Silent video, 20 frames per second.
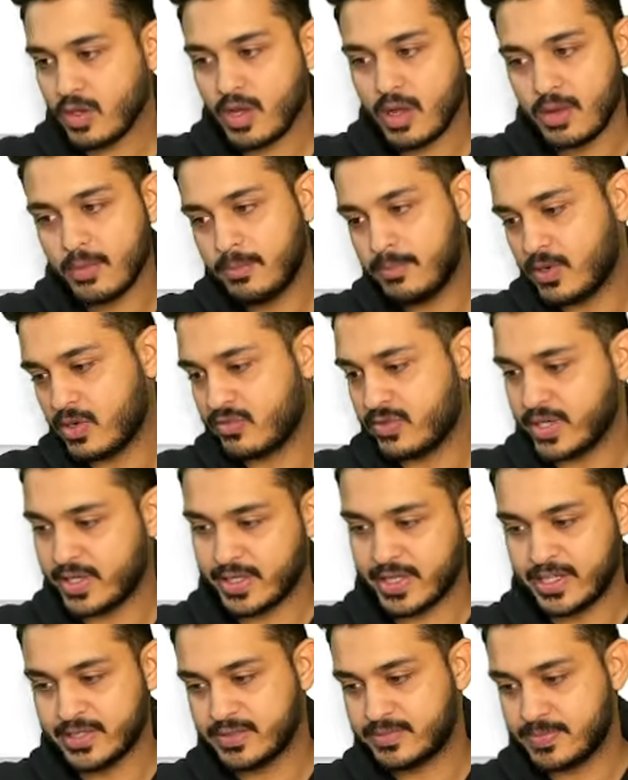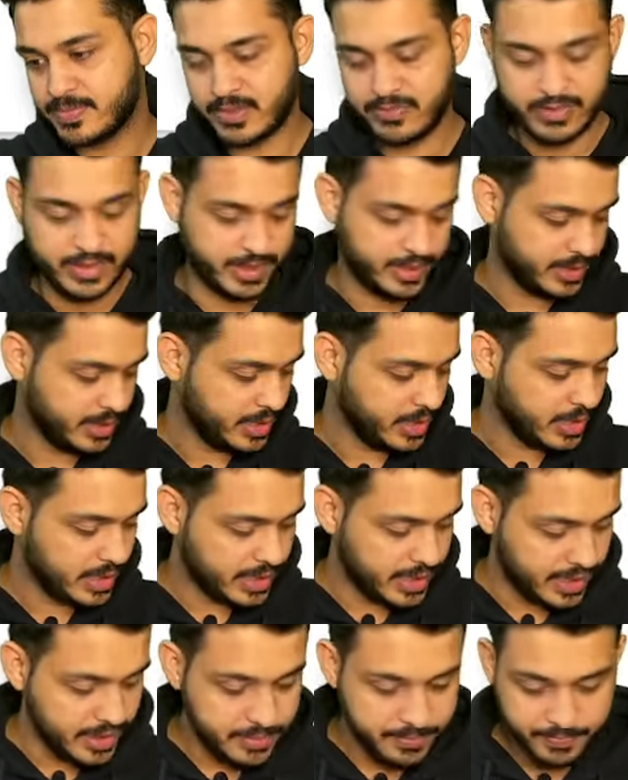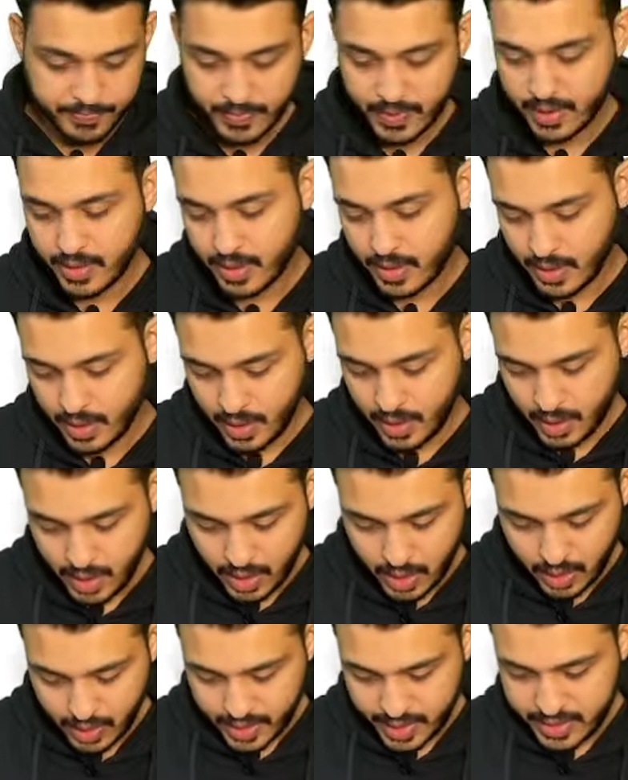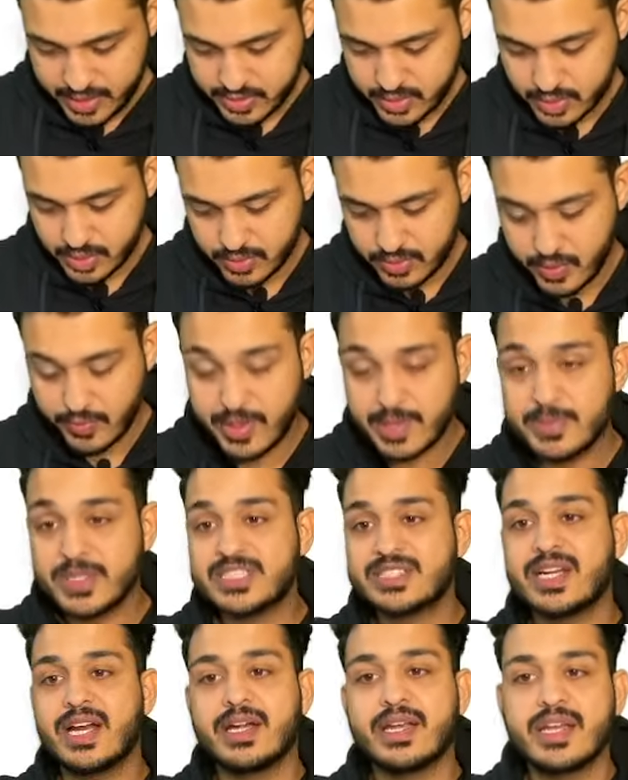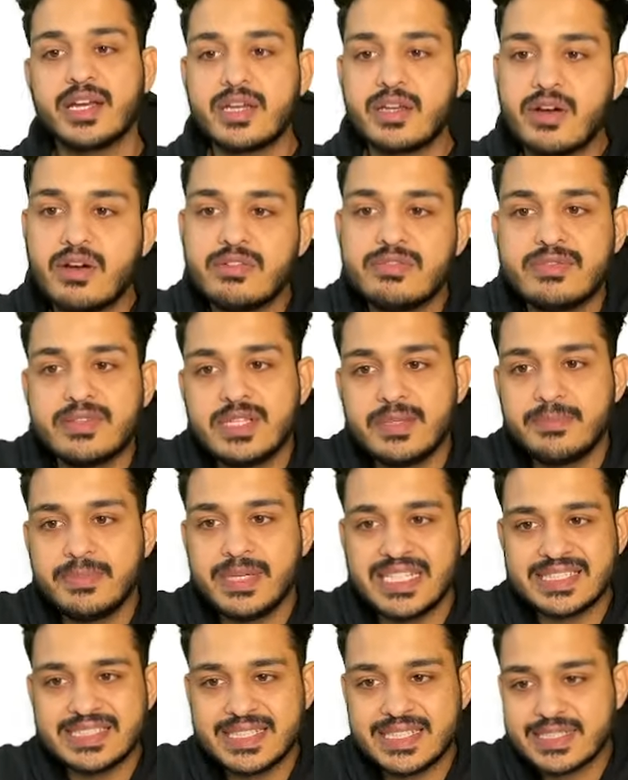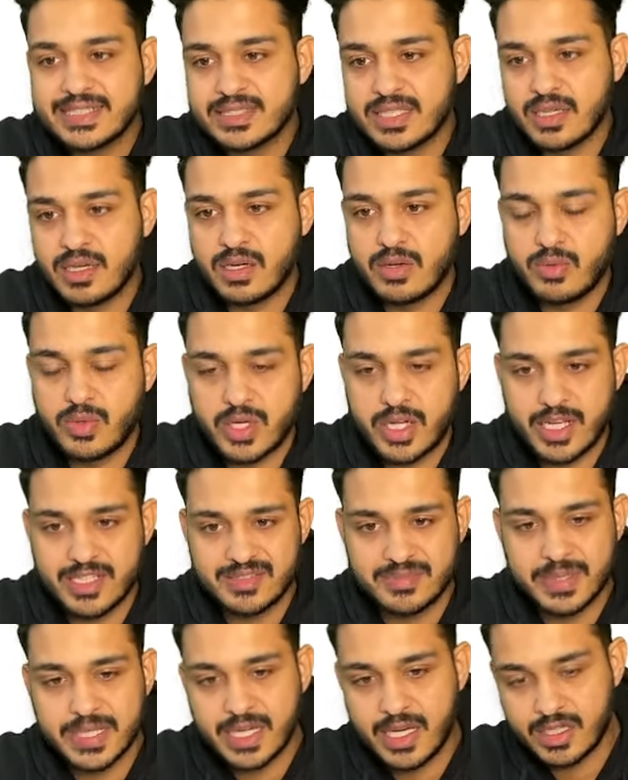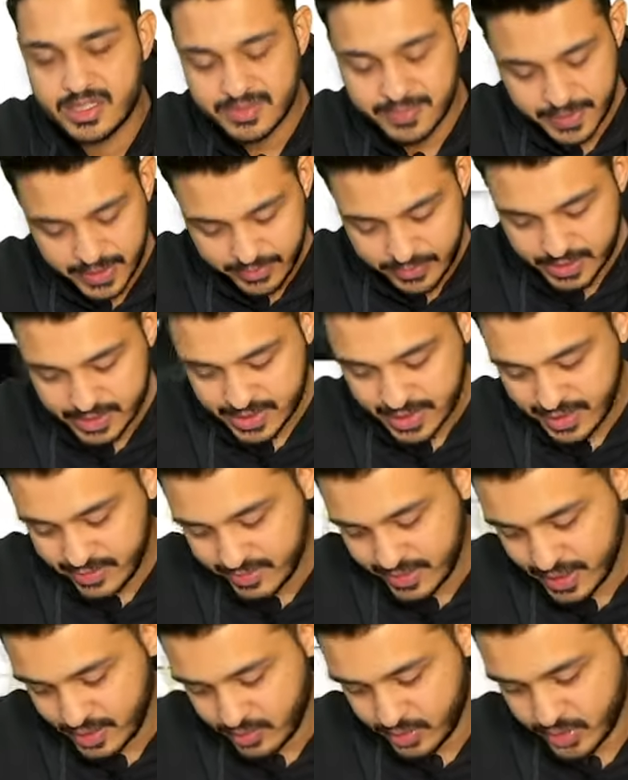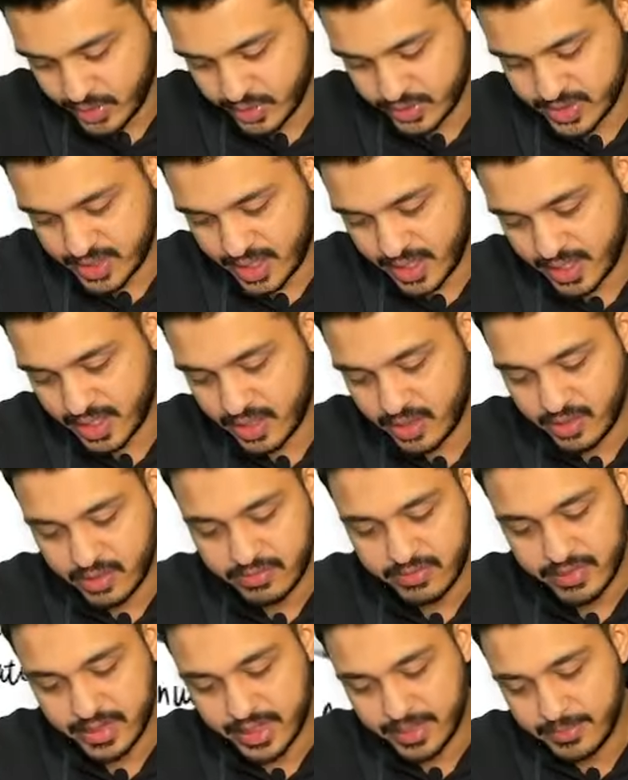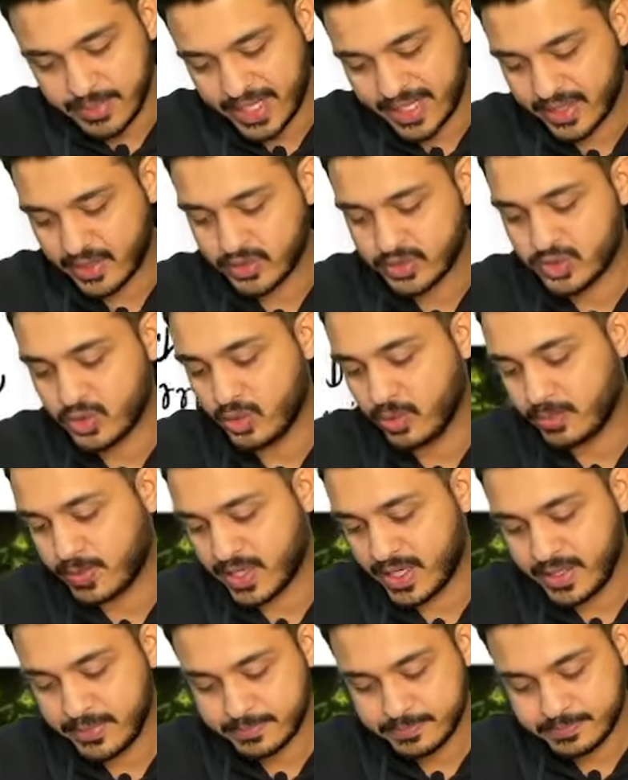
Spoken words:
Perfect, guys. Perfect. Right? All right. So we will be starting it off with the basics. What has been asked previously. We are going to start it off with the microscope, right?